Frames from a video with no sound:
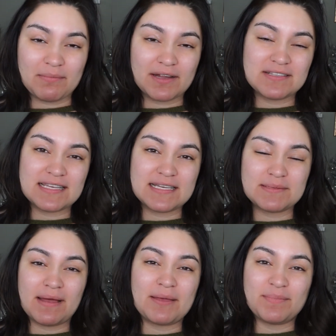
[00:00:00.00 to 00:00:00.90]
eyebrows
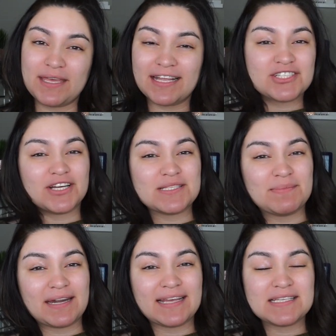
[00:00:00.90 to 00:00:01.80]
is my BH
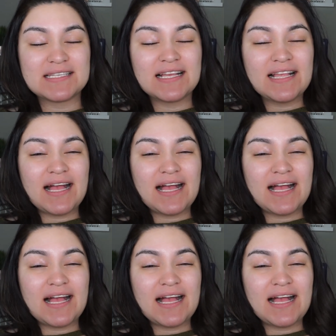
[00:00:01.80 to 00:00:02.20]
Cosmetics